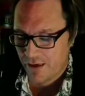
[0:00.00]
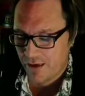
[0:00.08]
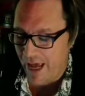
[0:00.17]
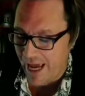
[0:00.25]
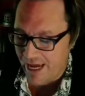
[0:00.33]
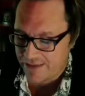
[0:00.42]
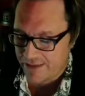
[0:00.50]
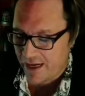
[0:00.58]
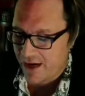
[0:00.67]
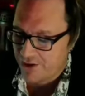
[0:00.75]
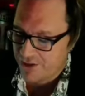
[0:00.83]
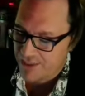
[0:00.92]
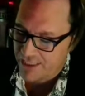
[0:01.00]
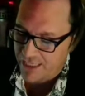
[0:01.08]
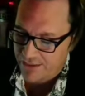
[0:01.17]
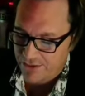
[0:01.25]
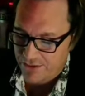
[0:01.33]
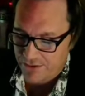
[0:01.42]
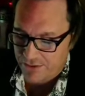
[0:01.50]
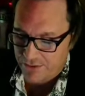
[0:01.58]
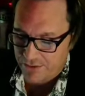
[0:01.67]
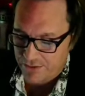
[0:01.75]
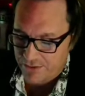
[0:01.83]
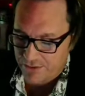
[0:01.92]
As they are sinned,
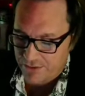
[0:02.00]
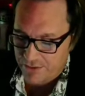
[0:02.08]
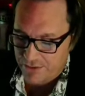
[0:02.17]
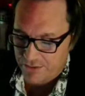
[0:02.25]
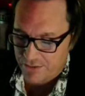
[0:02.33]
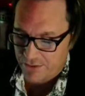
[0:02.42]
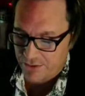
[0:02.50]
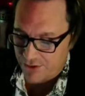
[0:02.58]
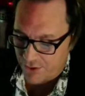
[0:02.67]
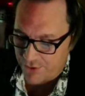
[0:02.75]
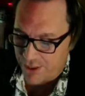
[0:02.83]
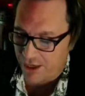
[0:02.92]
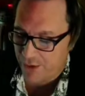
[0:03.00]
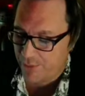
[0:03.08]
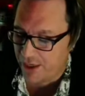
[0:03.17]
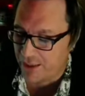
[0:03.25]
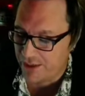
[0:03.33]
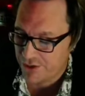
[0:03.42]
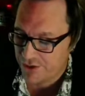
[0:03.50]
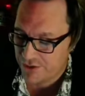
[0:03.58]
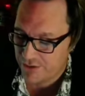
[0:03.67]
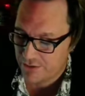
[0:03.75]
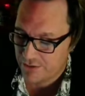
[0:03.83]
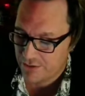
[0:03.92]
so they are punished.
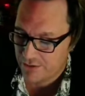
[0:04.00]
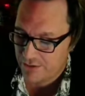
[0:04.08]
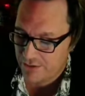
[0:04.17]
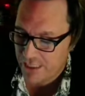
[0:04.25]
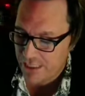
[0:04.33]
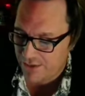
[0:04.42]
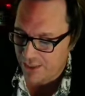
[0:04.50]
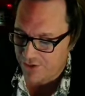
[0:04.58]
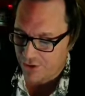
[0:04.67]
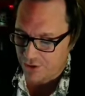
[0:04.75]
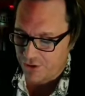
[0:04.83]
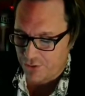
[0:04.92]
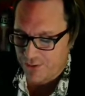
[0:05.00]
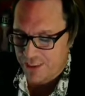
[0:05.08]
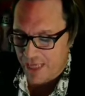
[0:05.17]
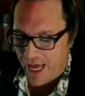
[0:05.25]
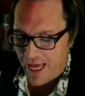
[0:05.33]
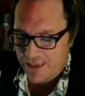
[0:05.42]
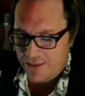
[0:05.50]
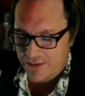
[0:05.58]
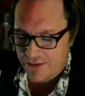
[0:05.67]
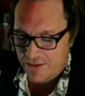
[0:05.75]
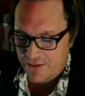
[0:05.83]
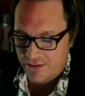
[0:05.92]
They took no sides,
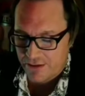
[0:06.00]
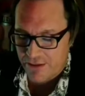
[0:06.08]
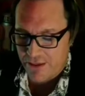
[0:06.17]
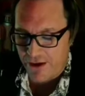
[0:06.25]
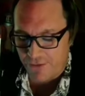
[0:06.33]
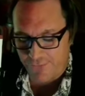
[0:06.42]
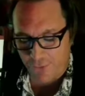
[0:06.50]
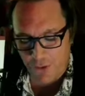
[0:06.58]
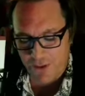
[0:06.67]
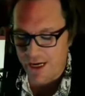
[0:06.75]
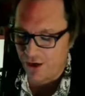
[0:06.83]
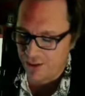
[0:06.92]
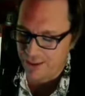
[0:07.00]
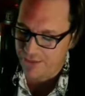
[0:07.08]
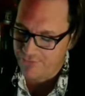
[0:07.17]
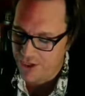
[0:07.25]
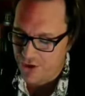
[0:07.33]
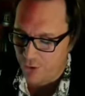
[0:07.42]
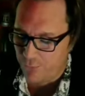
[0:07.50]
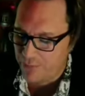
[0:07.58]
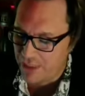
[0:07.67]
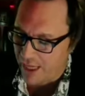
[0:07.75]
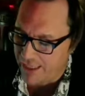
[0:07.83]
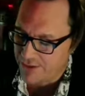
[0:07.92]
therefore they are given no
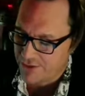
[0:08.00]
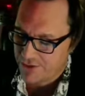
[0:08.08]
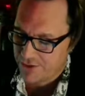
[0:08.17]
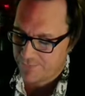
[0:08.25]
place.